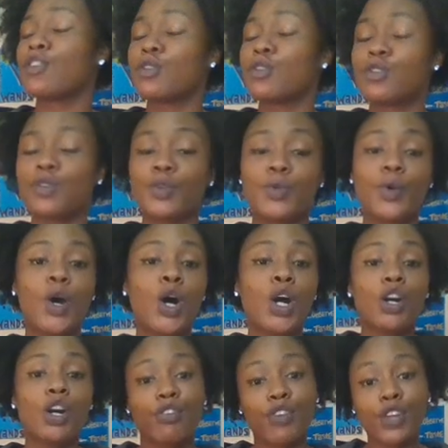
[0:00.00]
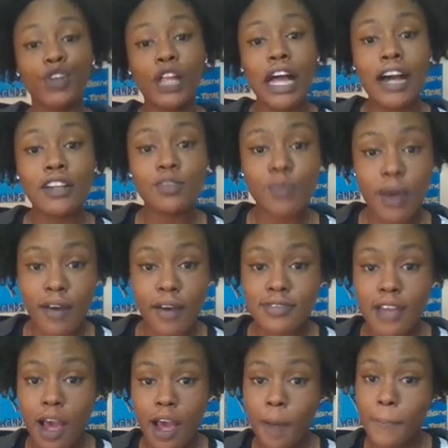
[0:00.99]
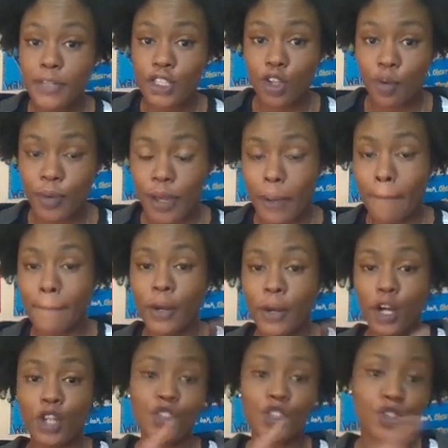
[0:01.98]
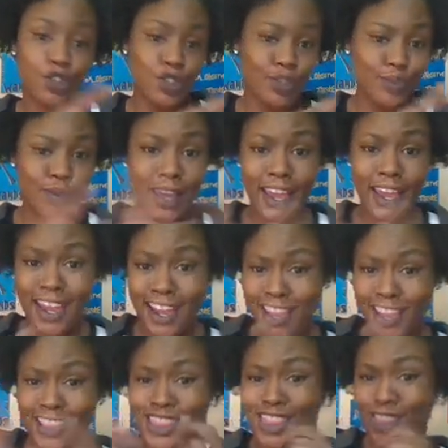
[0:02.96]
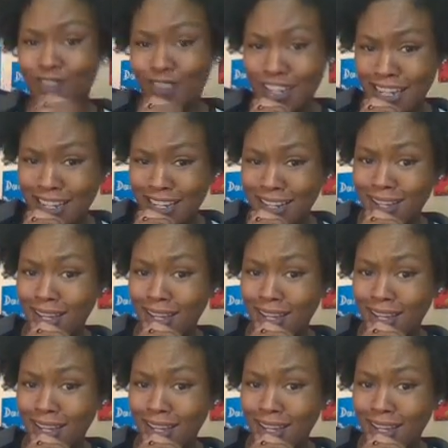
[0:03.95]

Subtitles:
into Real Housewives of Potomac Part 2 and 3